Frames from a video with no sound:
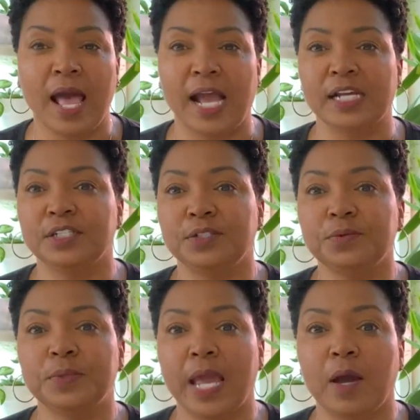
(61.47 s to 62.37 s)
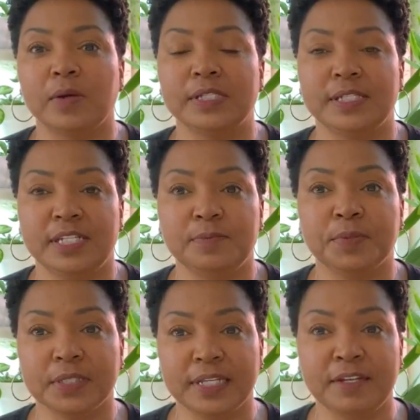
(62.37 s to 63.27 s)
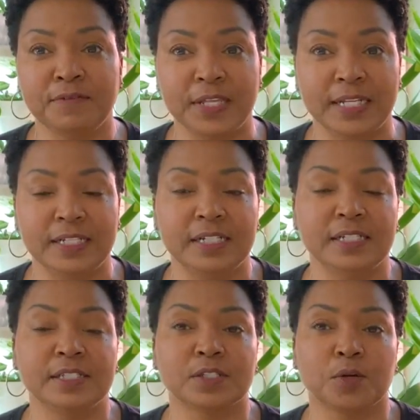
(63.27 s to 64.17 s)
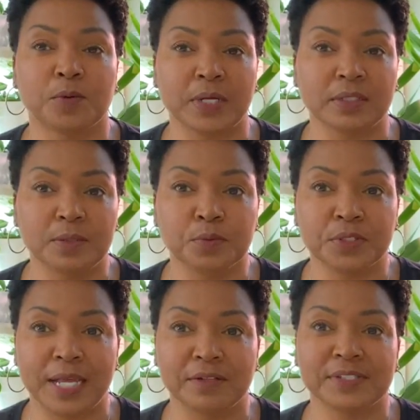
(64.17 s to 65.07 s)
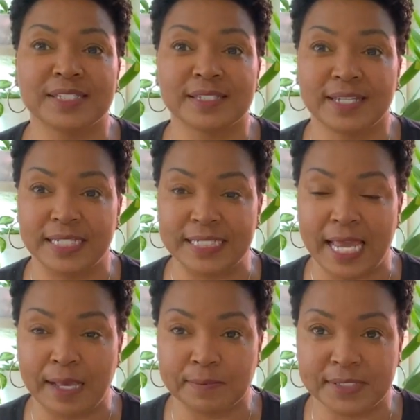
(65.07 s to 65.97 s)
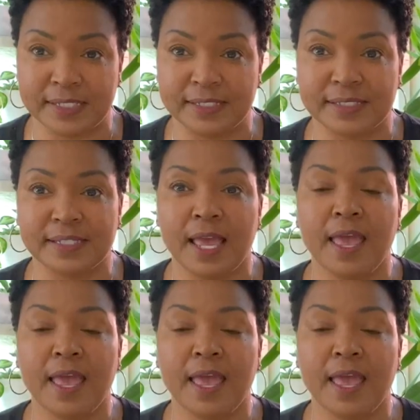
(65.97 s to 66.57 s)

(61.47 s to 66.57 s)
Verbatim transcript: I do now indeed believe that it is correctly pronounced skindapsis.